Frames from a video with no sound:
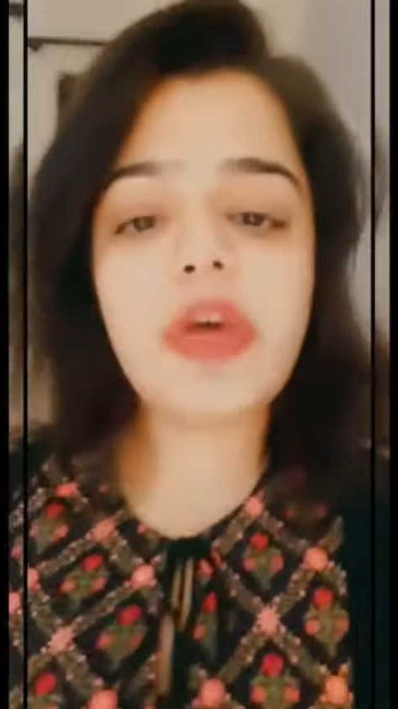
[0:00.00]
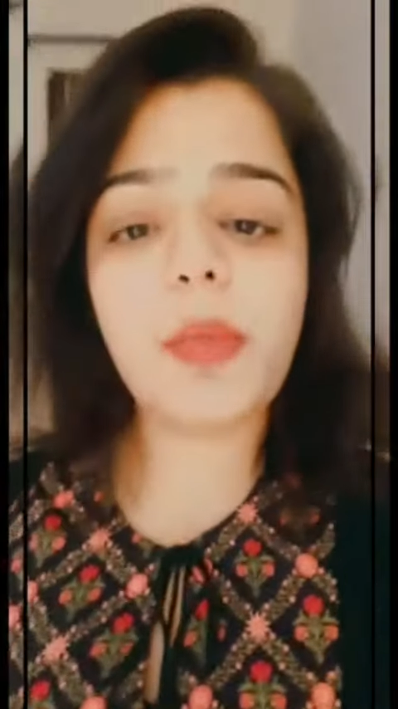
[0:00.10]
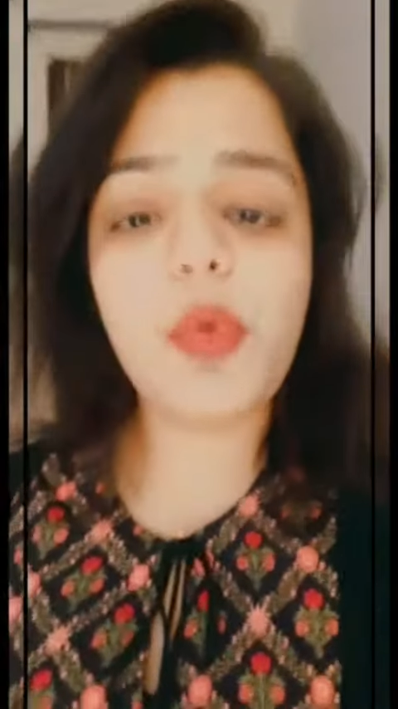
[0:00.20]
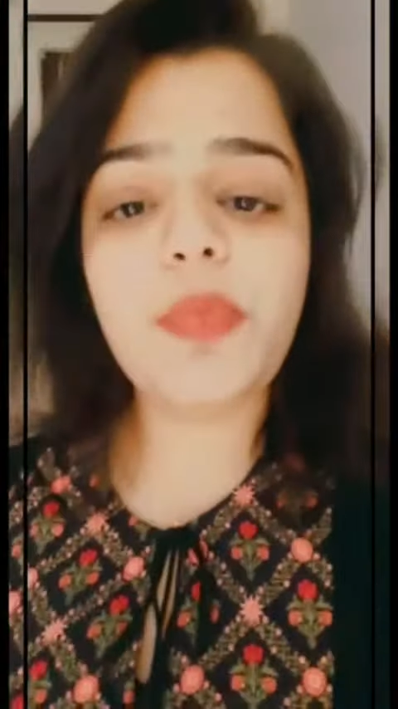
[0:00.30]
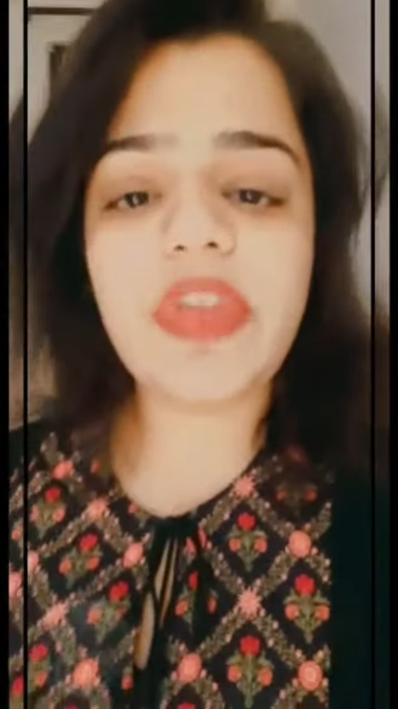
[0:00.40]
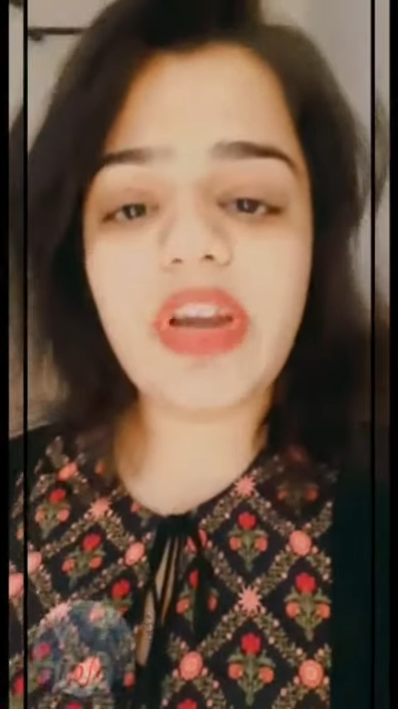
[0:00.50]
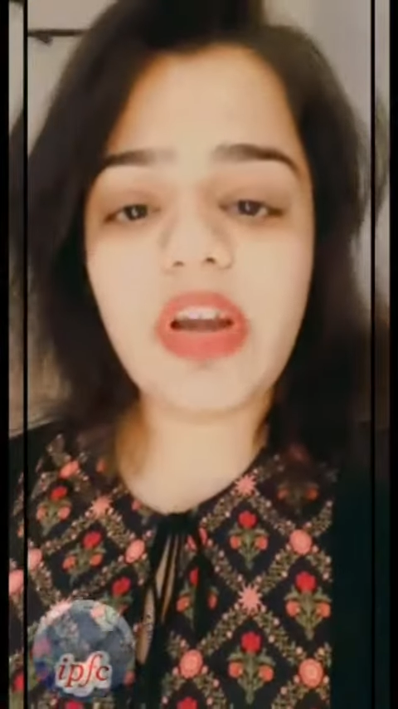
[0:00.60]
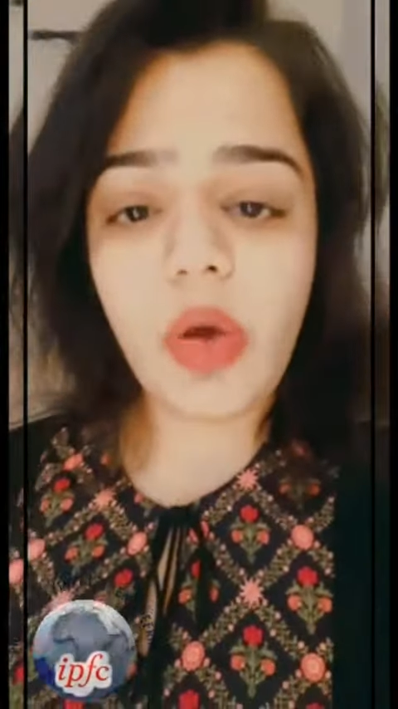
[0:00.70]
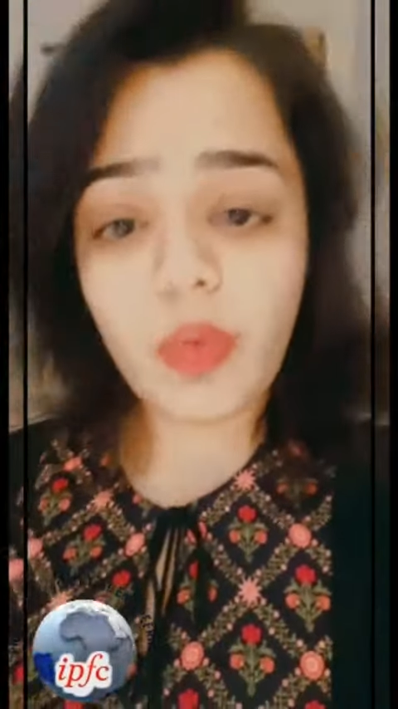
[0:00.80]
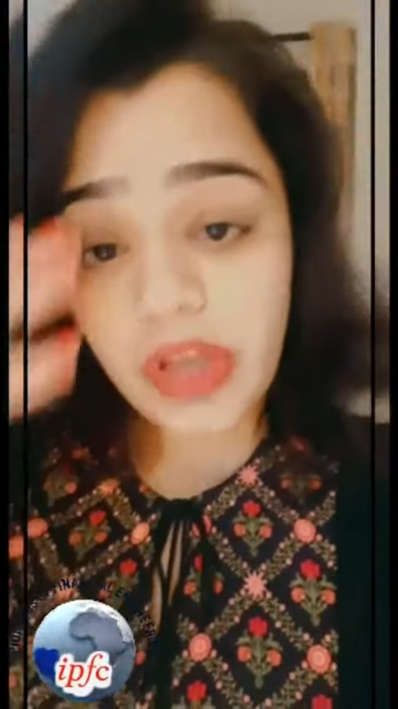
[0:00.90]
ups and
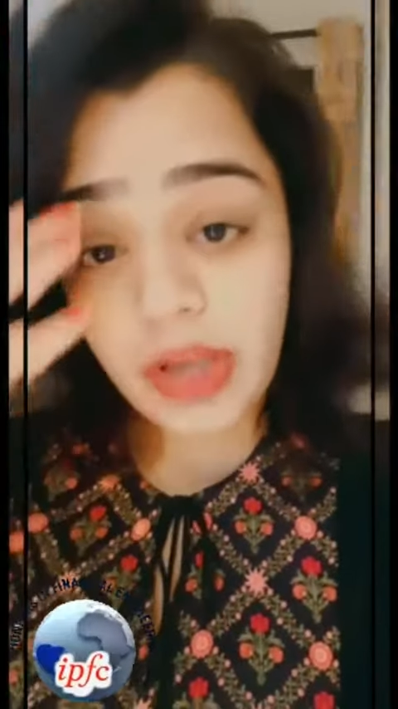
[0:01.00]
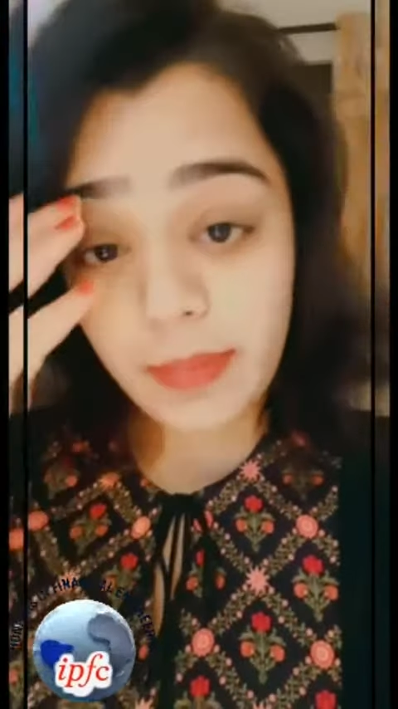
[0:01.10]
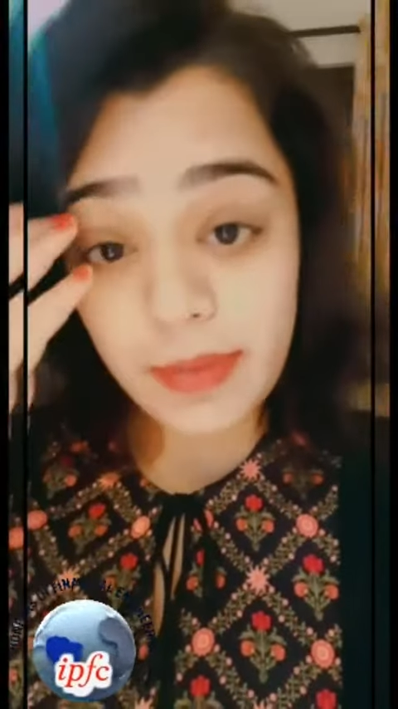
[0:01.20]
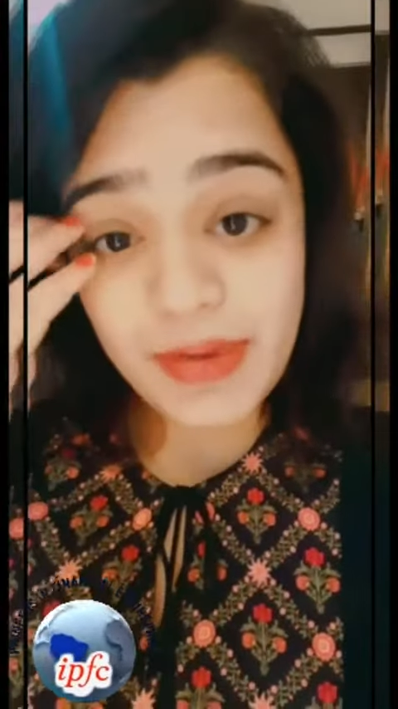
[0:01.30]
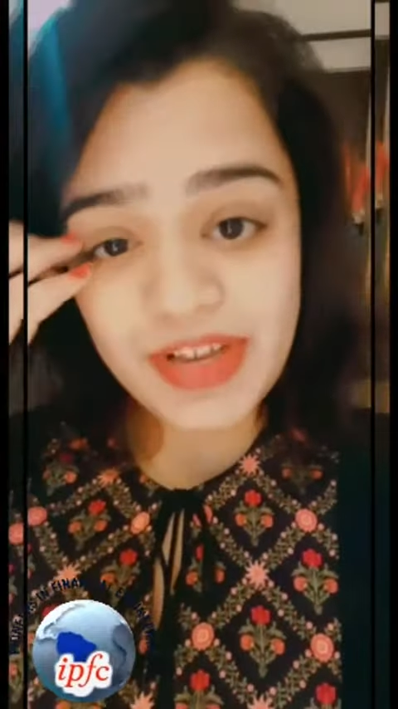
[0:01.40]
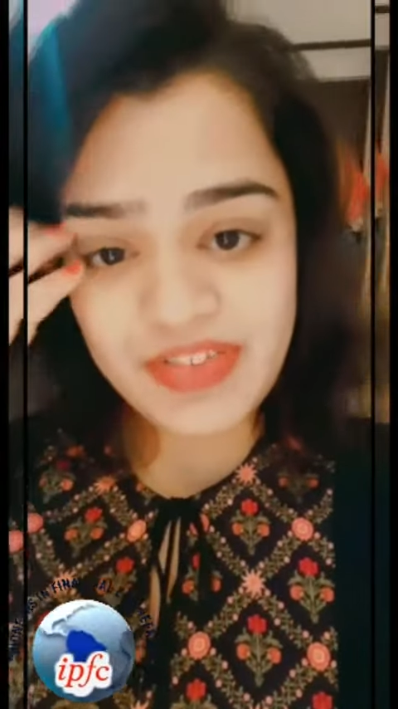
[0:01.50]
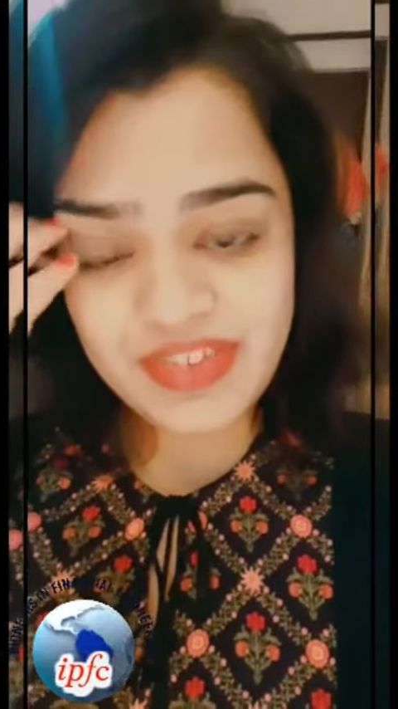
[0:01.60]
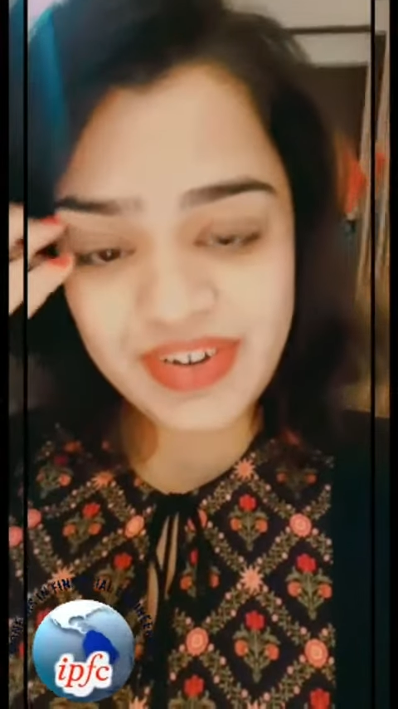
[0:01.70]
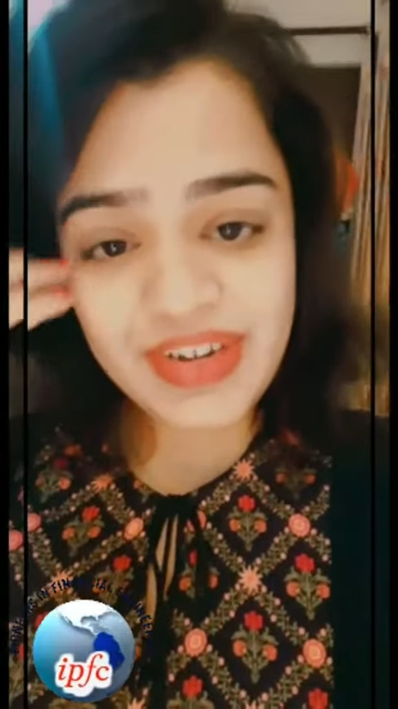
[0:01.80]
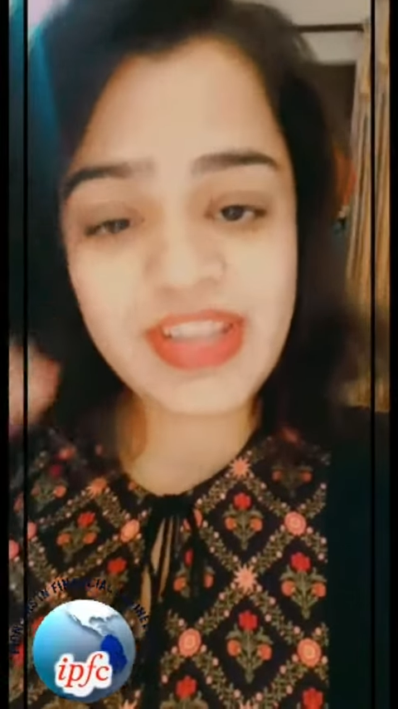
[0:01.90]
downs came in my
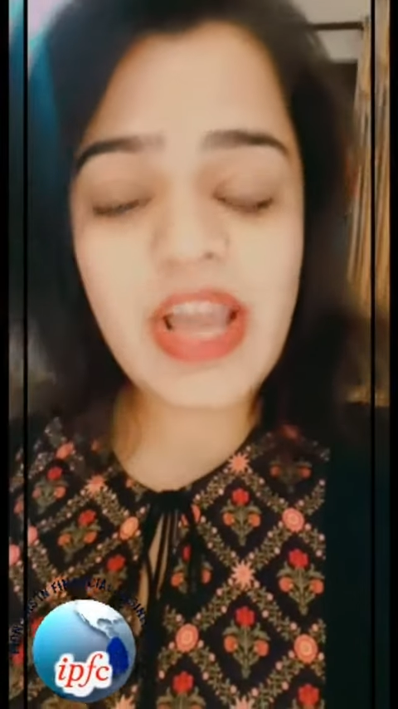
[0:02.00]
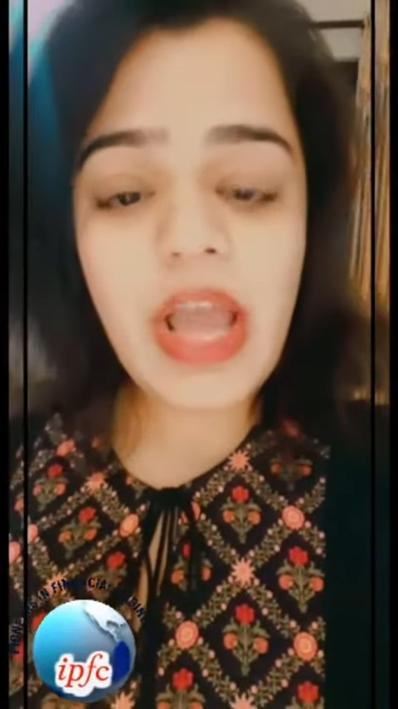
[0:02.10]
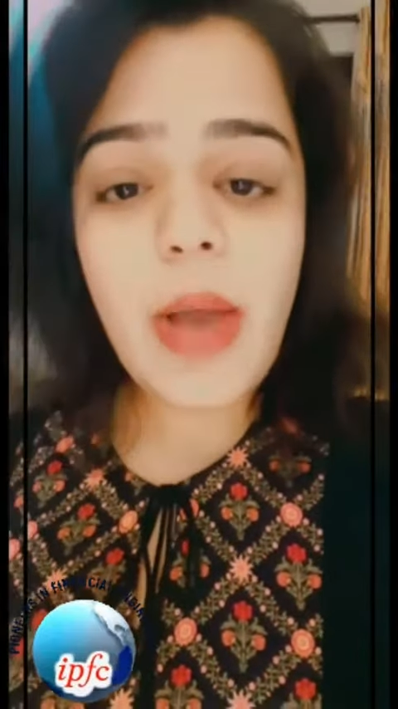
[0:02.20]
journey